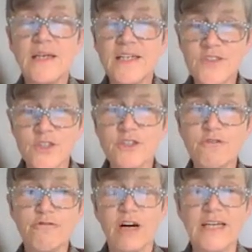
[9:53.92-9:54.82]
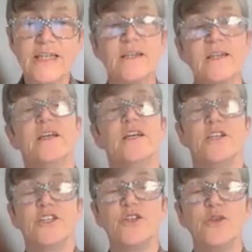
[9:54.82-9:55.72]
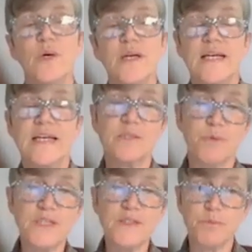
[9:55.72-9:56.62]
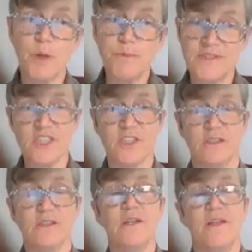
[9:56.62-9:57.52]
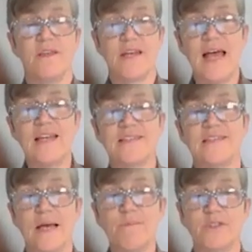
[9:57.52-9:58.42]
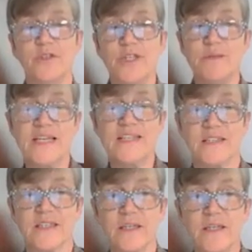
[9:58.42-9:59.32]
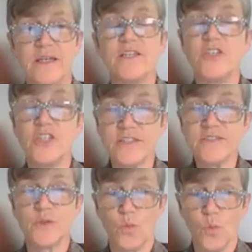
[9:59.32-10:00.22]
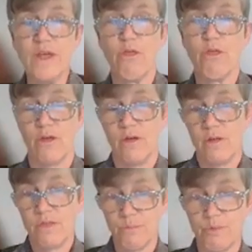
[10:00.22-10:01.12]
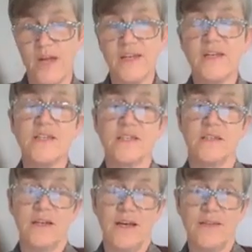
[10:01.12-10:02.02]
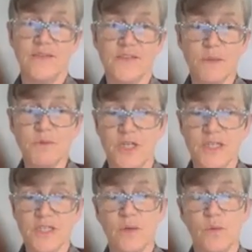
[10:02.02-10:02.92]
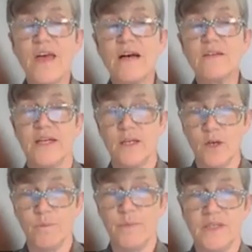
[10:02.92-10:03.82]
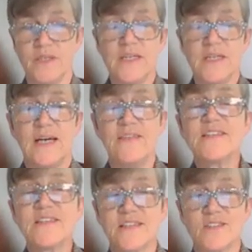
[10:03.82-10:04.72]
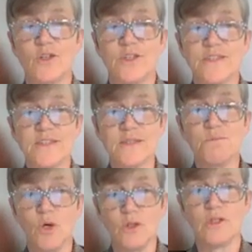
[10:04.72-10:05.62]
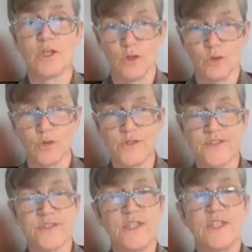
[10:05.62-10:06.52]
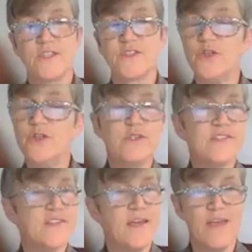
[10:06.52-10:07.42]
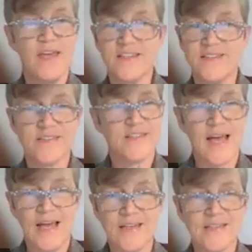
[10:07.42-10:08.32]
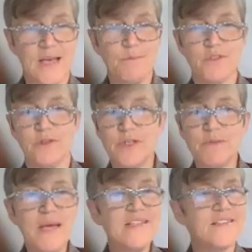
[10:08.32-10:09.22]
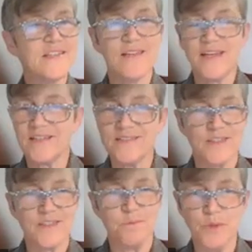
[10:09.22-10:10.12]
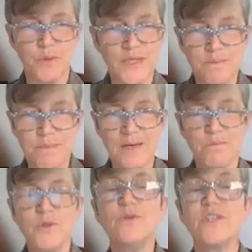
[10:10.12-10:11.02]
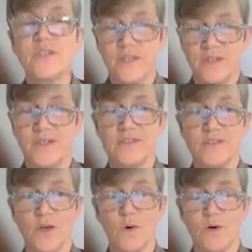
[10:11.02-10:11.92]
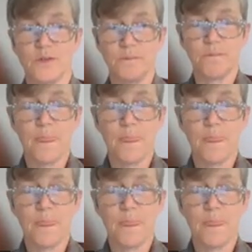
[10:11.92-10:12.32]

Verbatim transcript: it's also fine to express the proposition that Alex is absolutely amazing just with the predicate and the subject without any copula. And this gets called a small clause. So you can say they consider Alex absolutely amazing, they consider Boo in a bad mood, and so on.